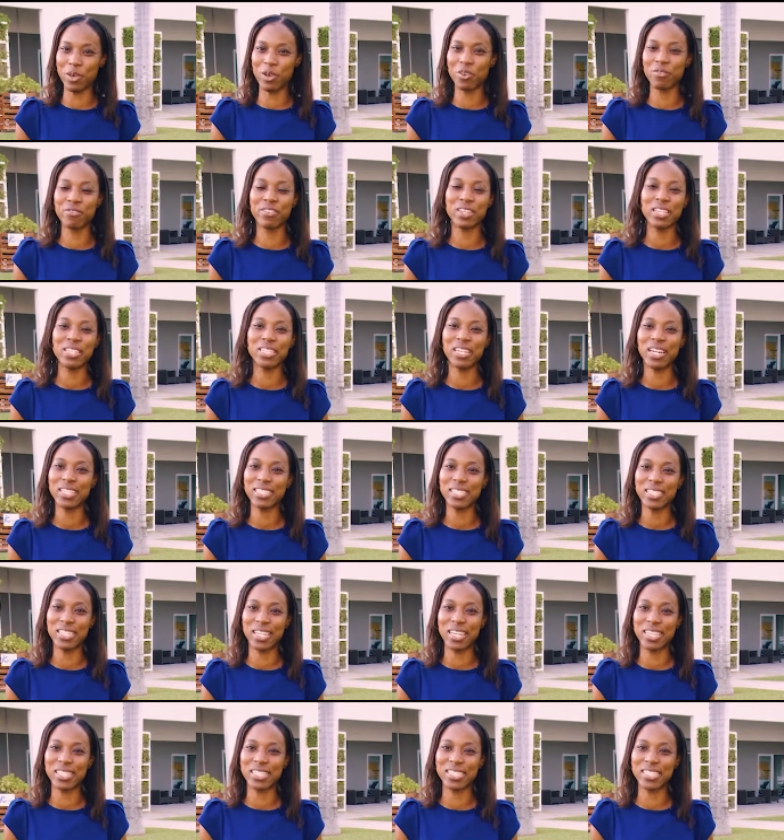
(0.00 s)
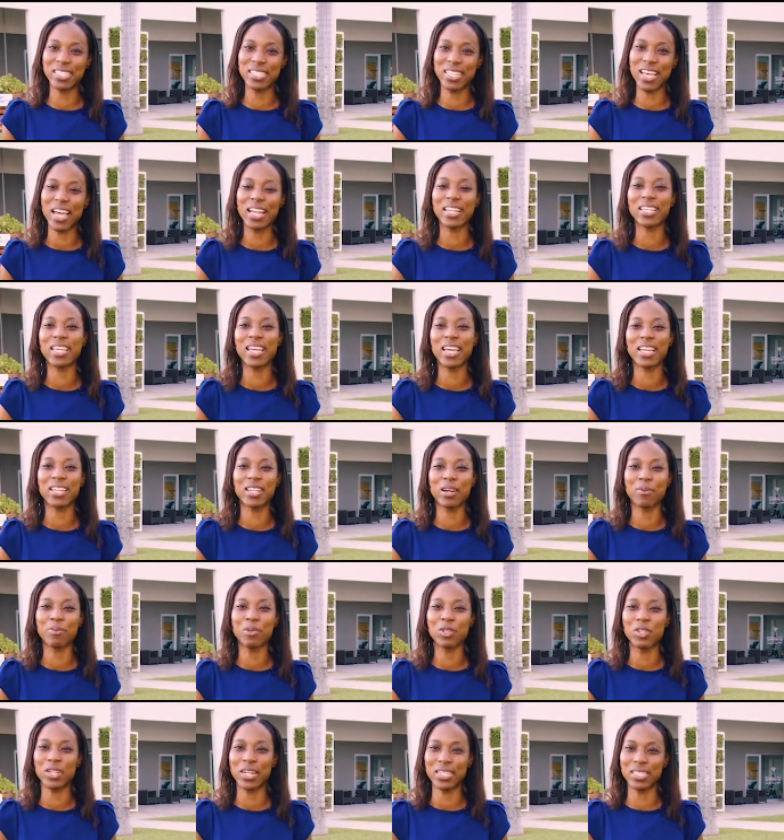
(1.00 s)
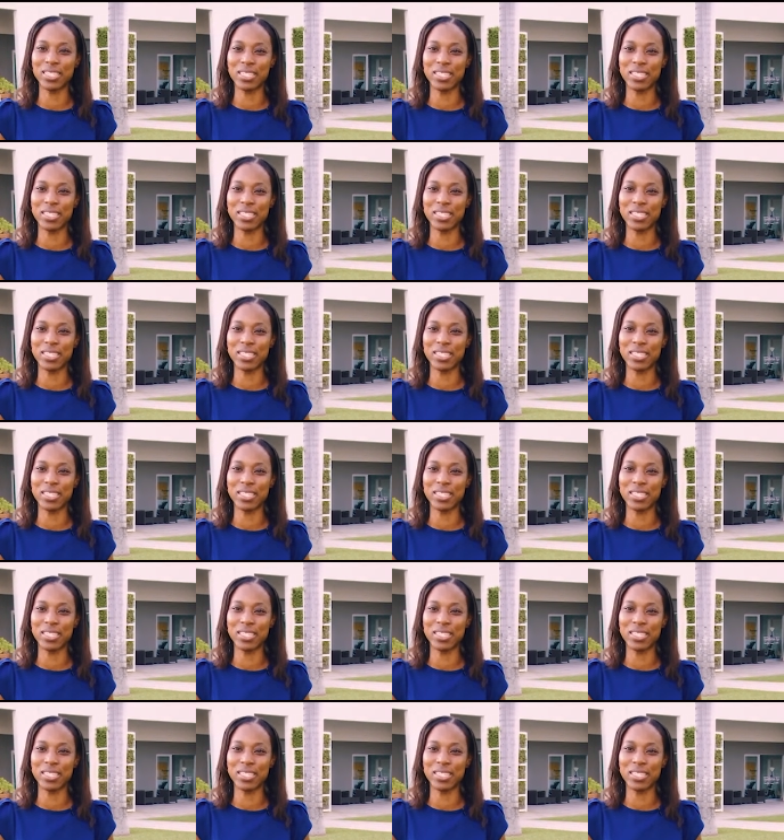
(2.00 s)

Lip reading: on v.delancey@kw.tc.